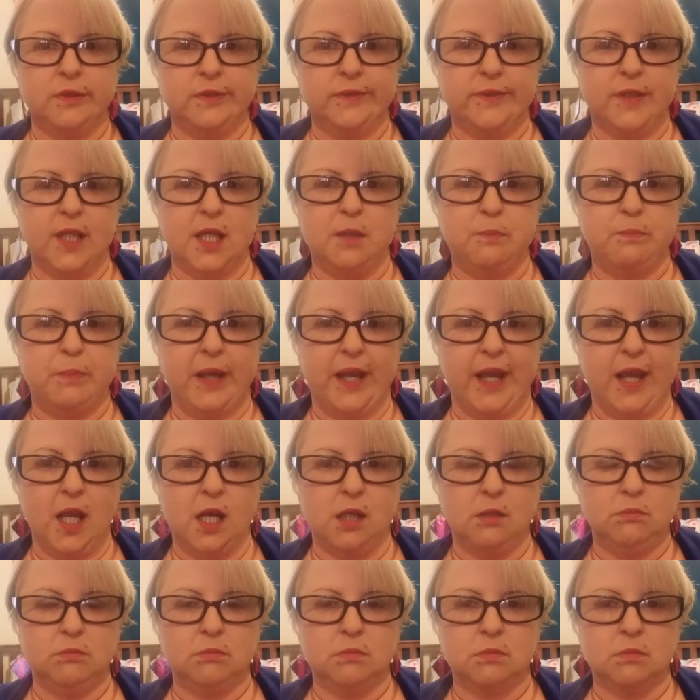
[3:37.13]

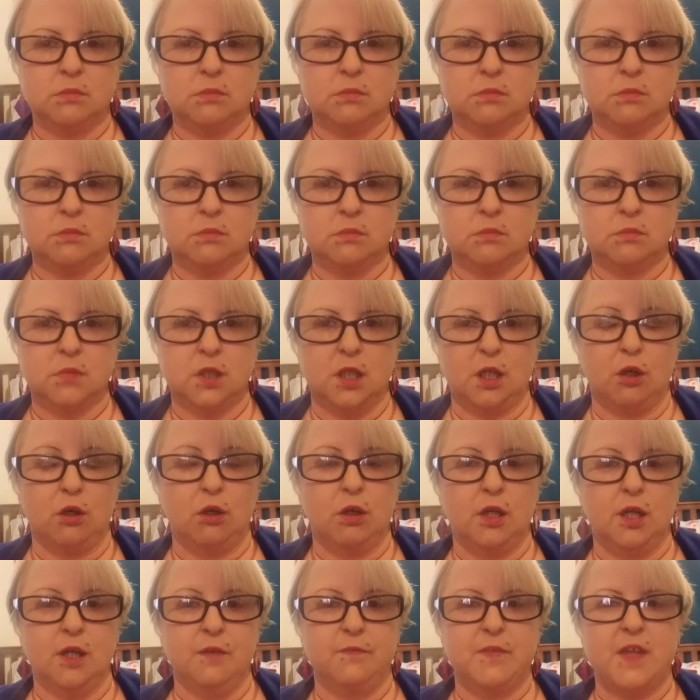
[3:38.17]
deadpan,
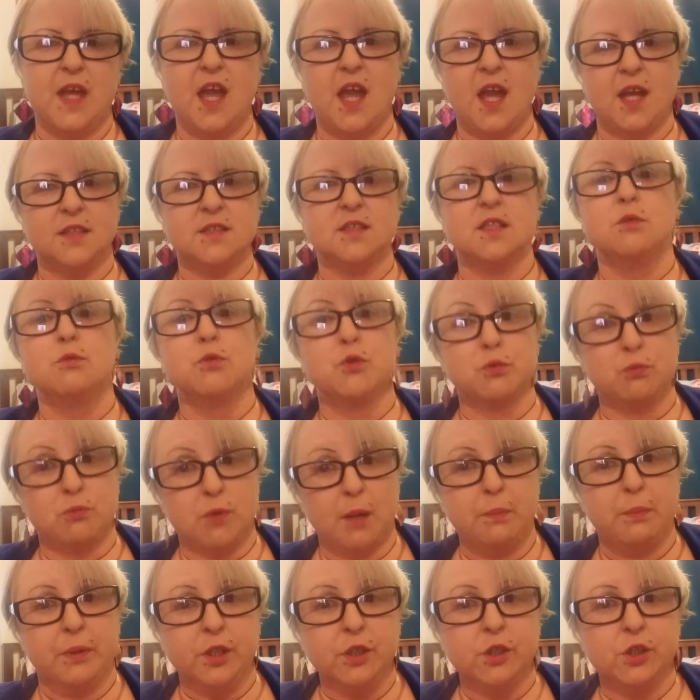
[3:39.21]
if their acting was
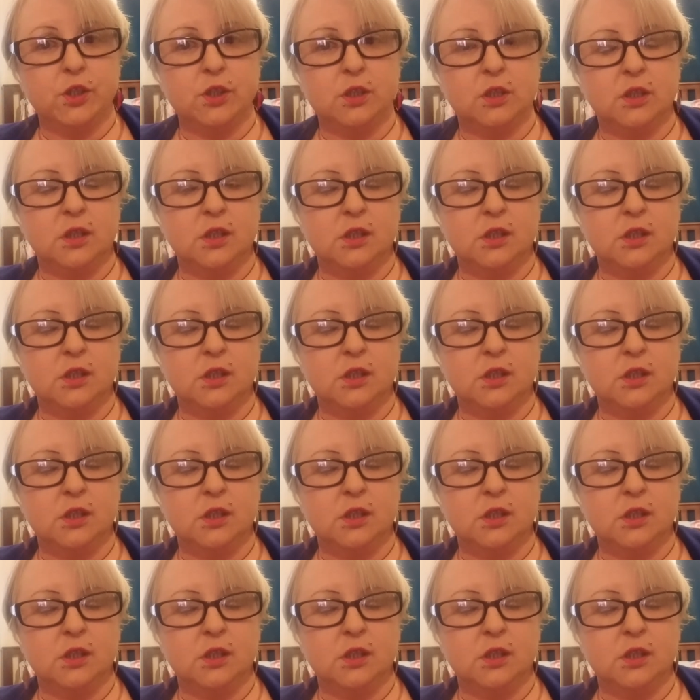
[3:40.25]
rubbish,